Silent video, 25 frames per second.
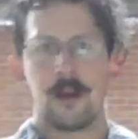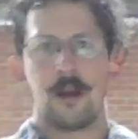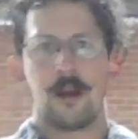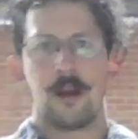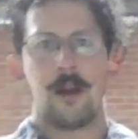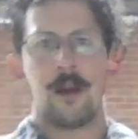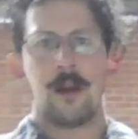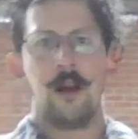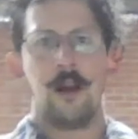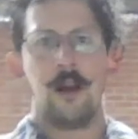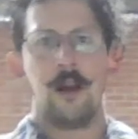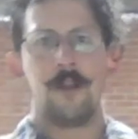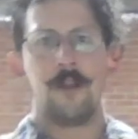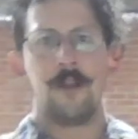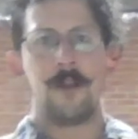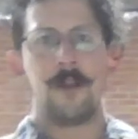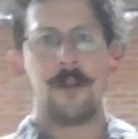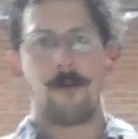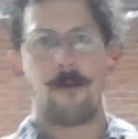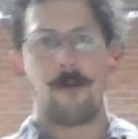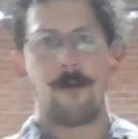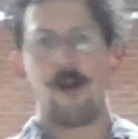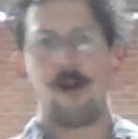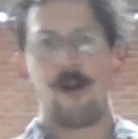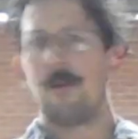The aroma
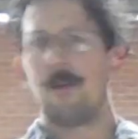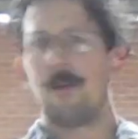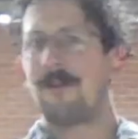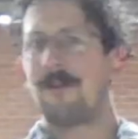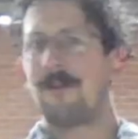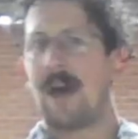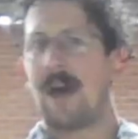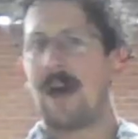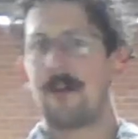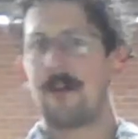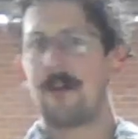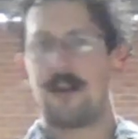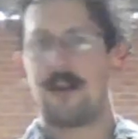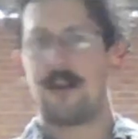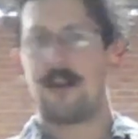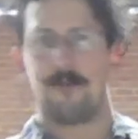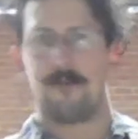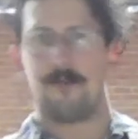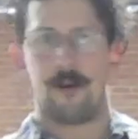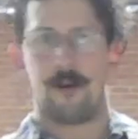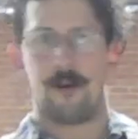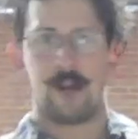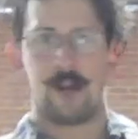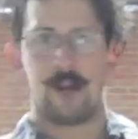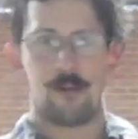of Cabernet Franc is
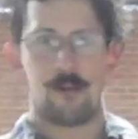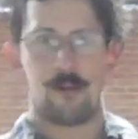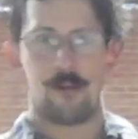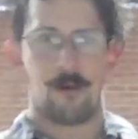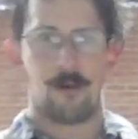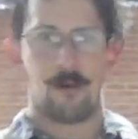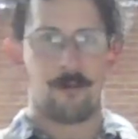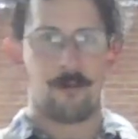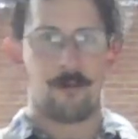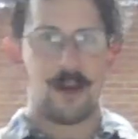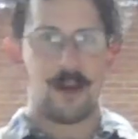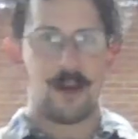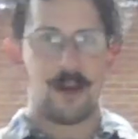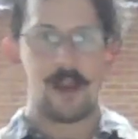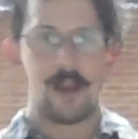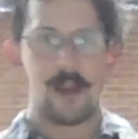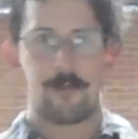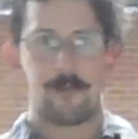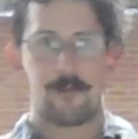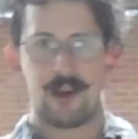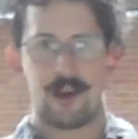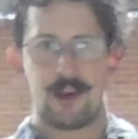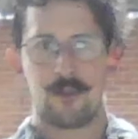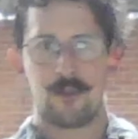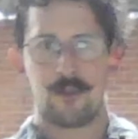what really brings me
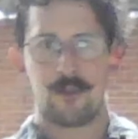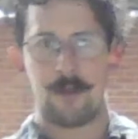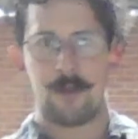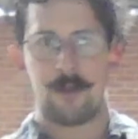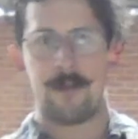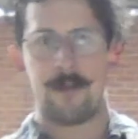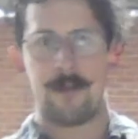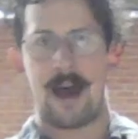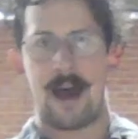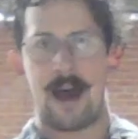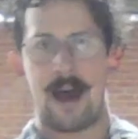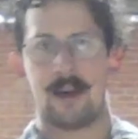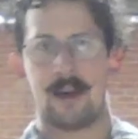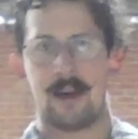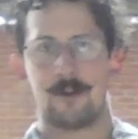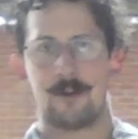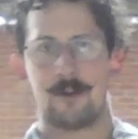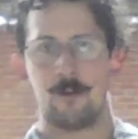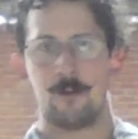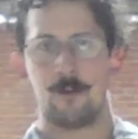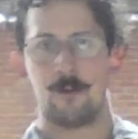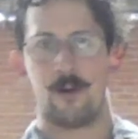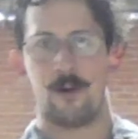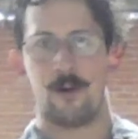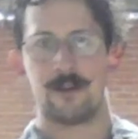back to
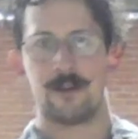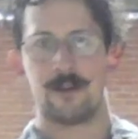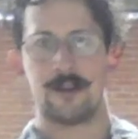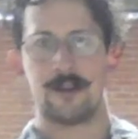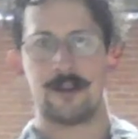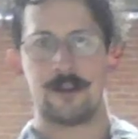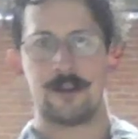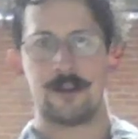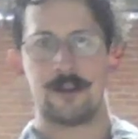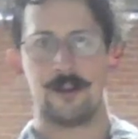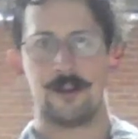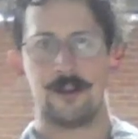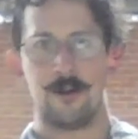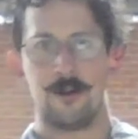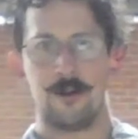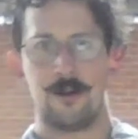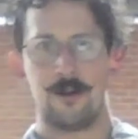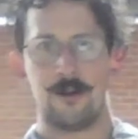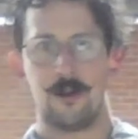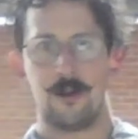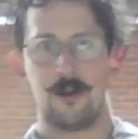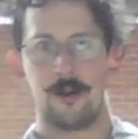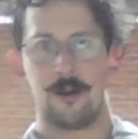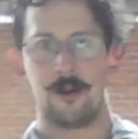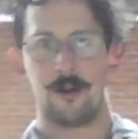wanting to
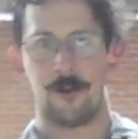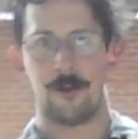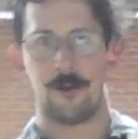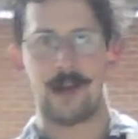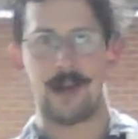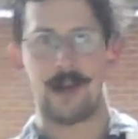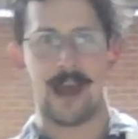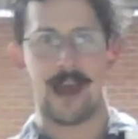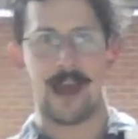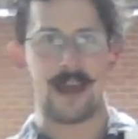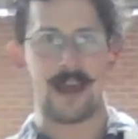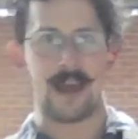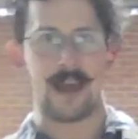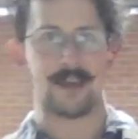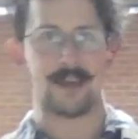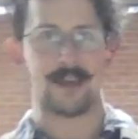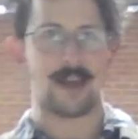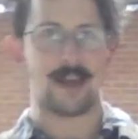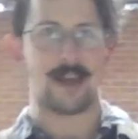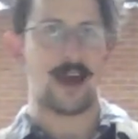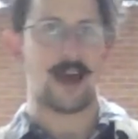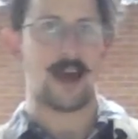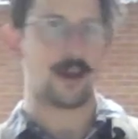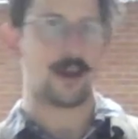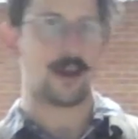create and
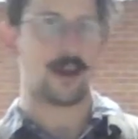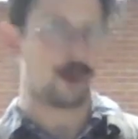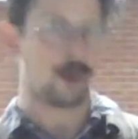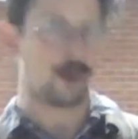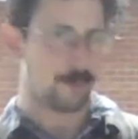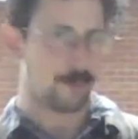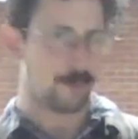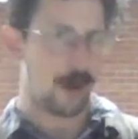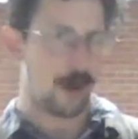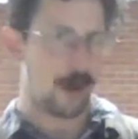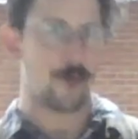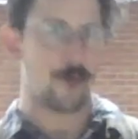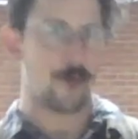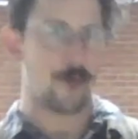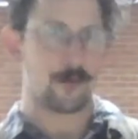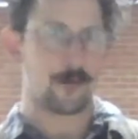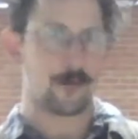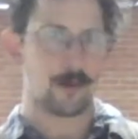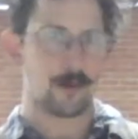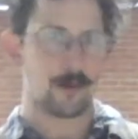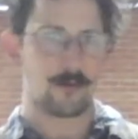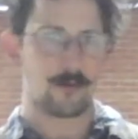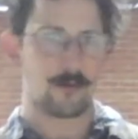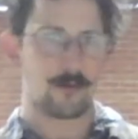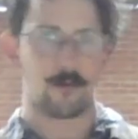experiment with
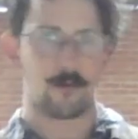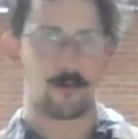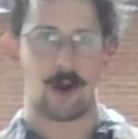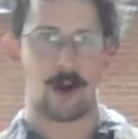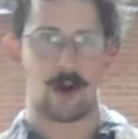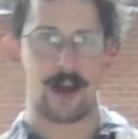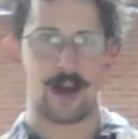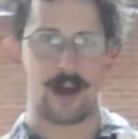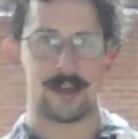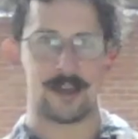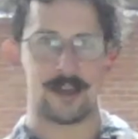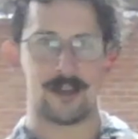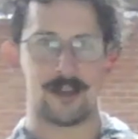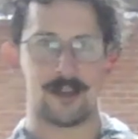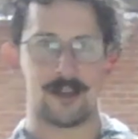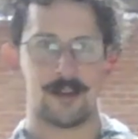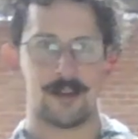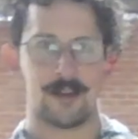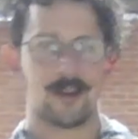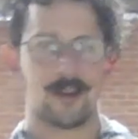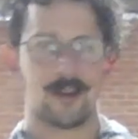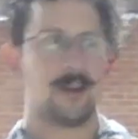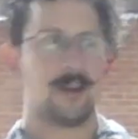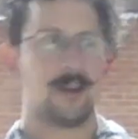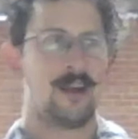variety.
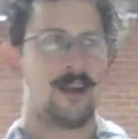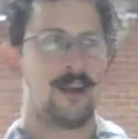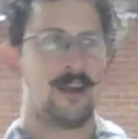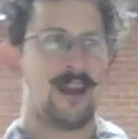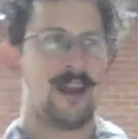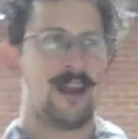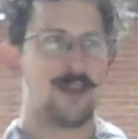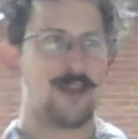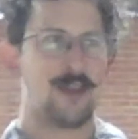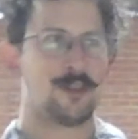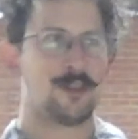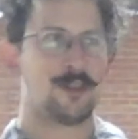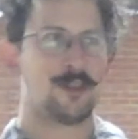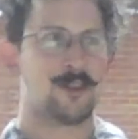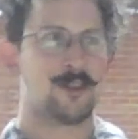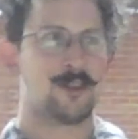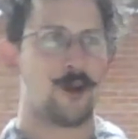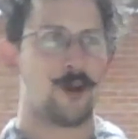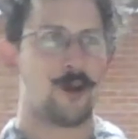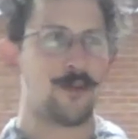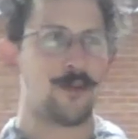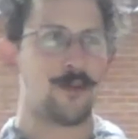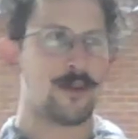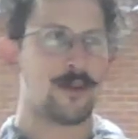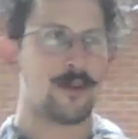It's just got this
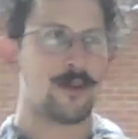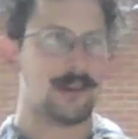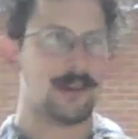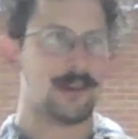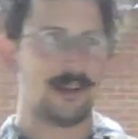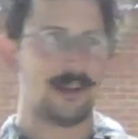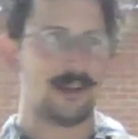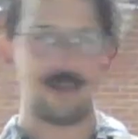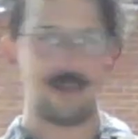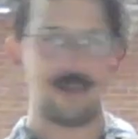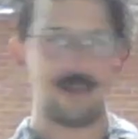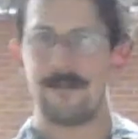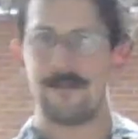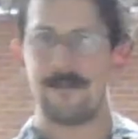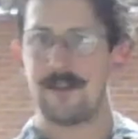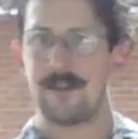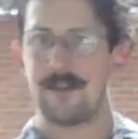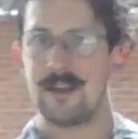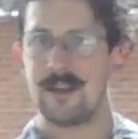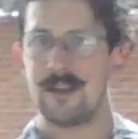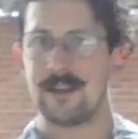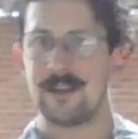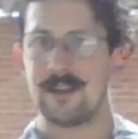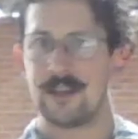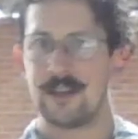lifted
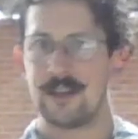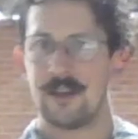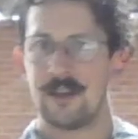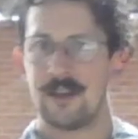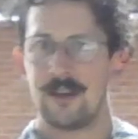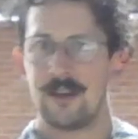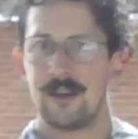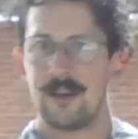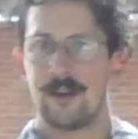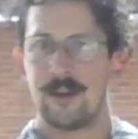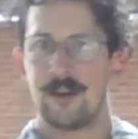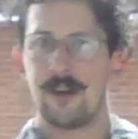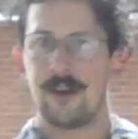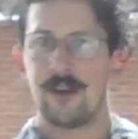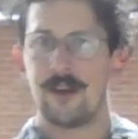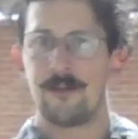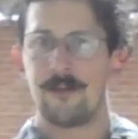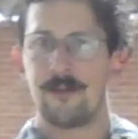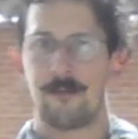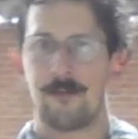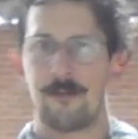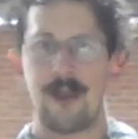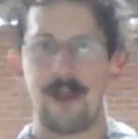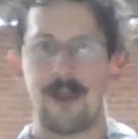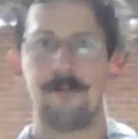red
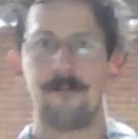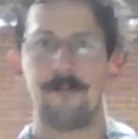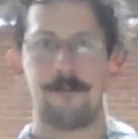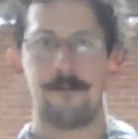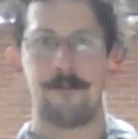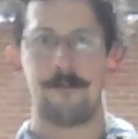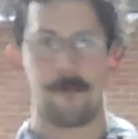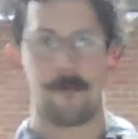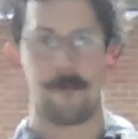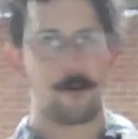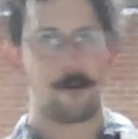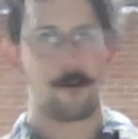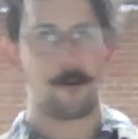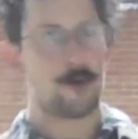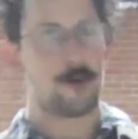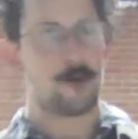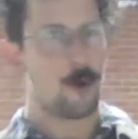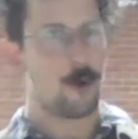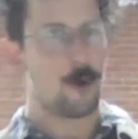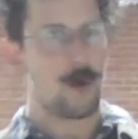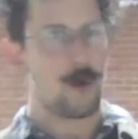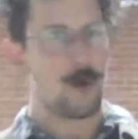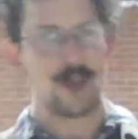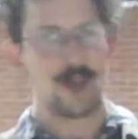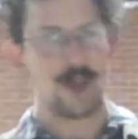fruit, always
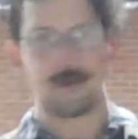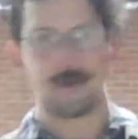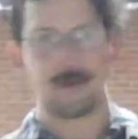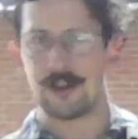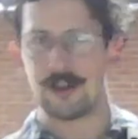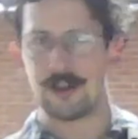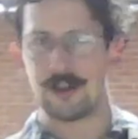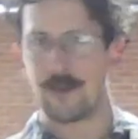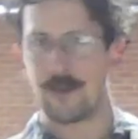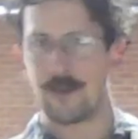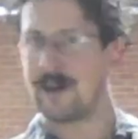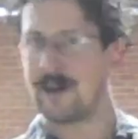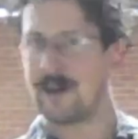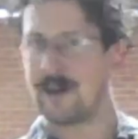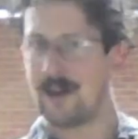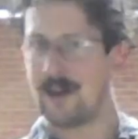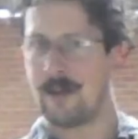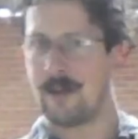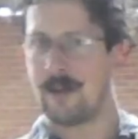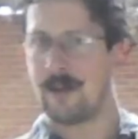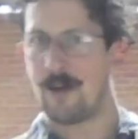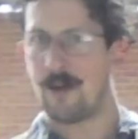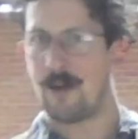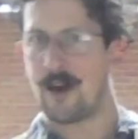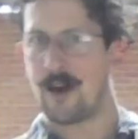predominantly
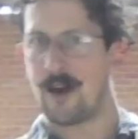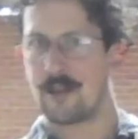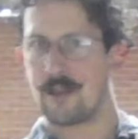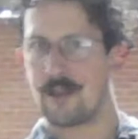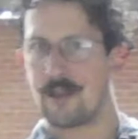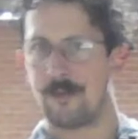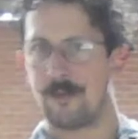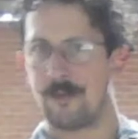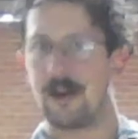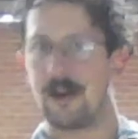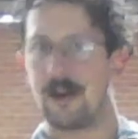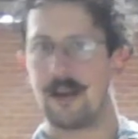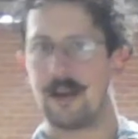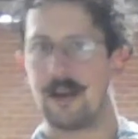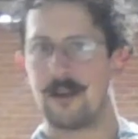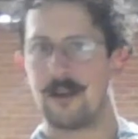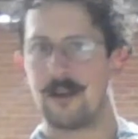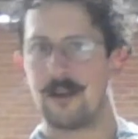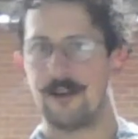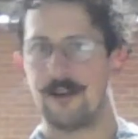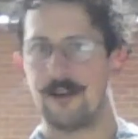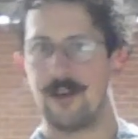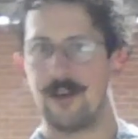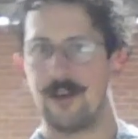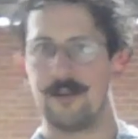raspberry
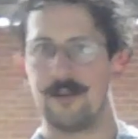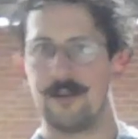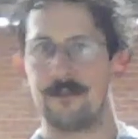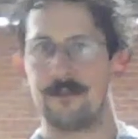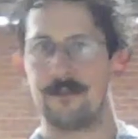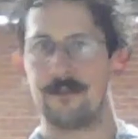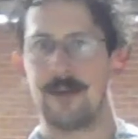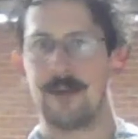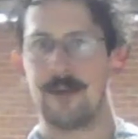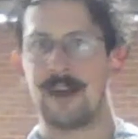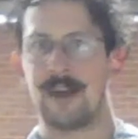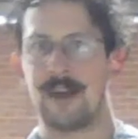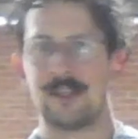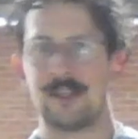nose, but just